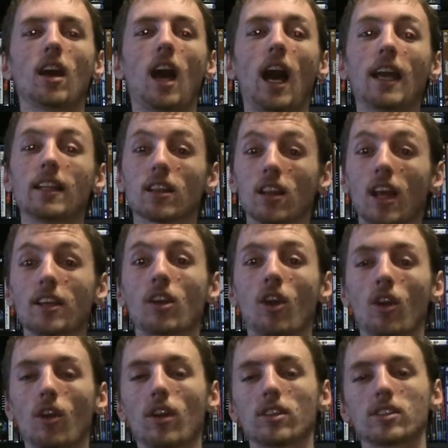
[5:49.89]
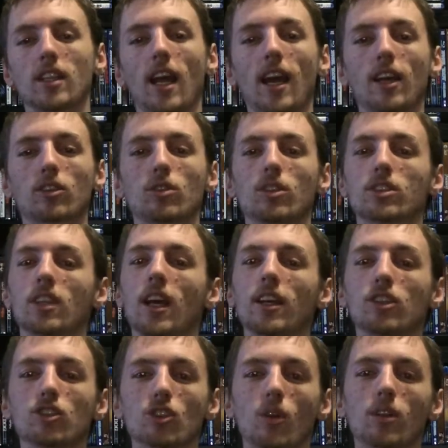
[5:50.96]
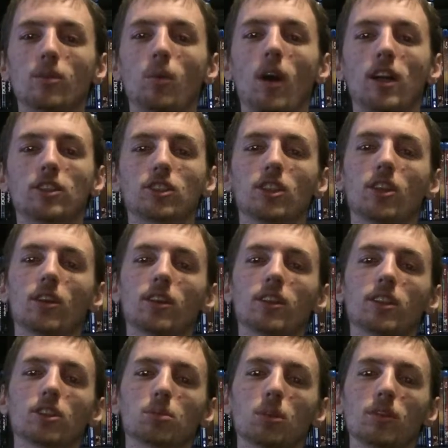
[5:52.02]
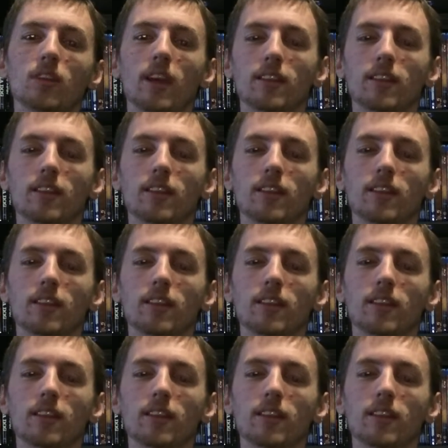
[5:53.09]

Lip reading: I like her as an actress. I enjoyed watching her in this movie.